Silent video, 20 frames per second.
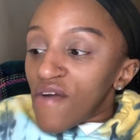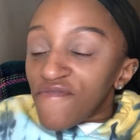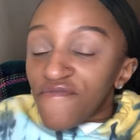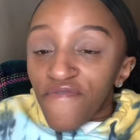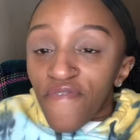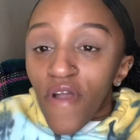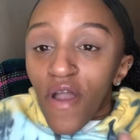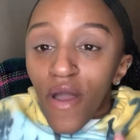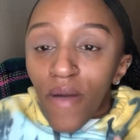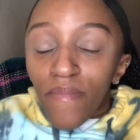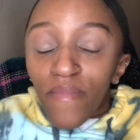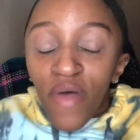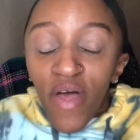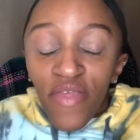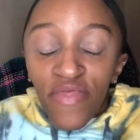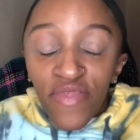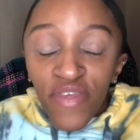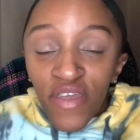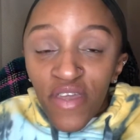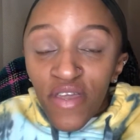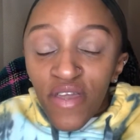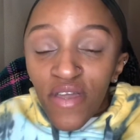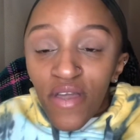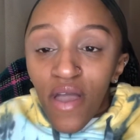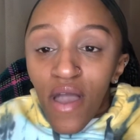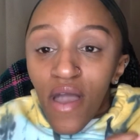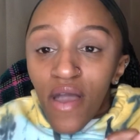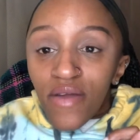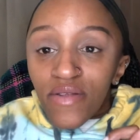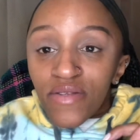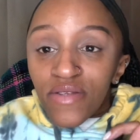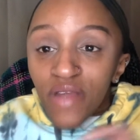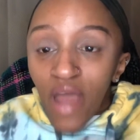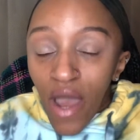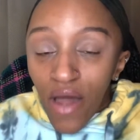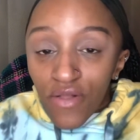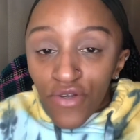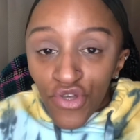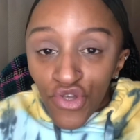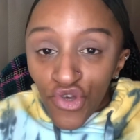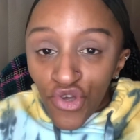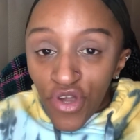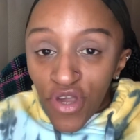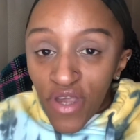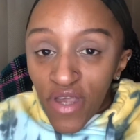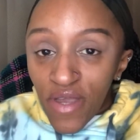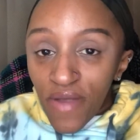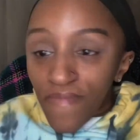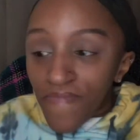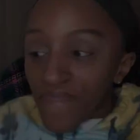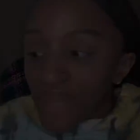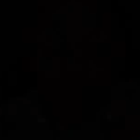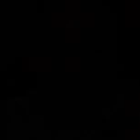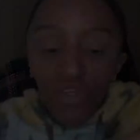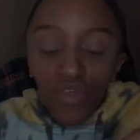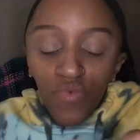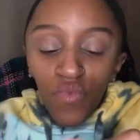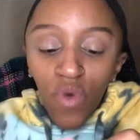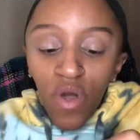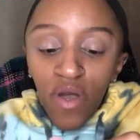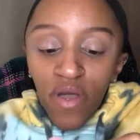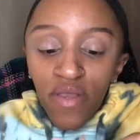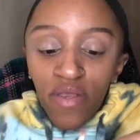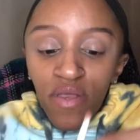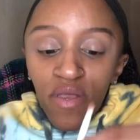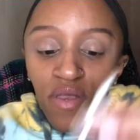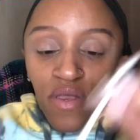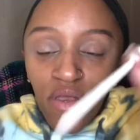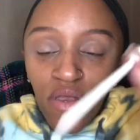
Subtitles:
from the Dollar Tree. This one